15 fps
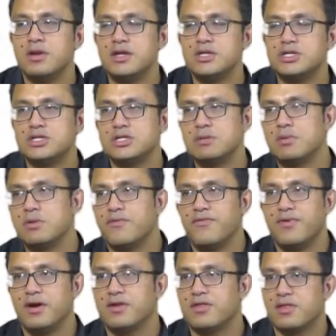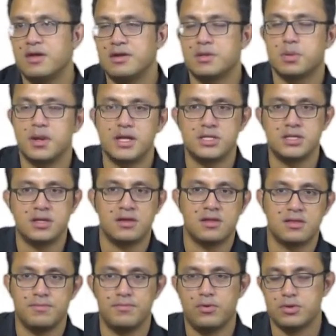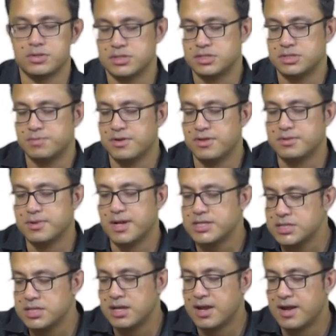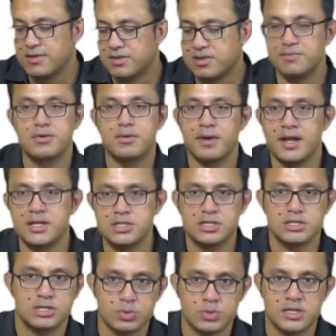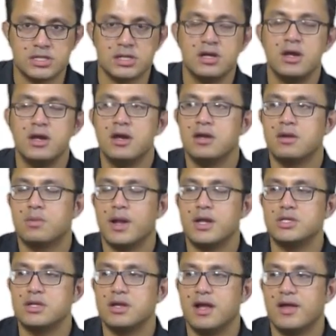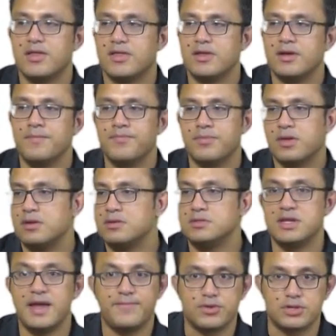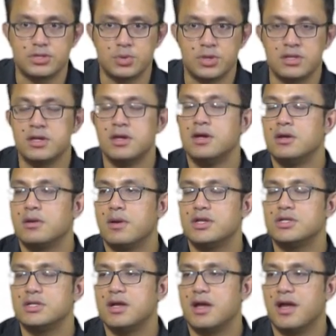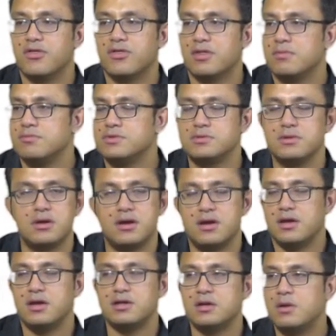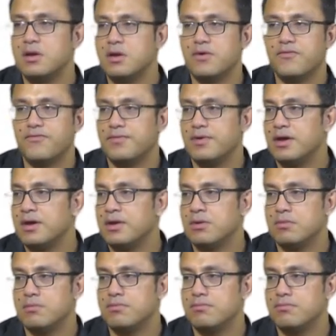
the relationship in farce and tragedy is important because tragedy has some grandeur to it. Tragedy has some depth to it. Tragedy has some a degree of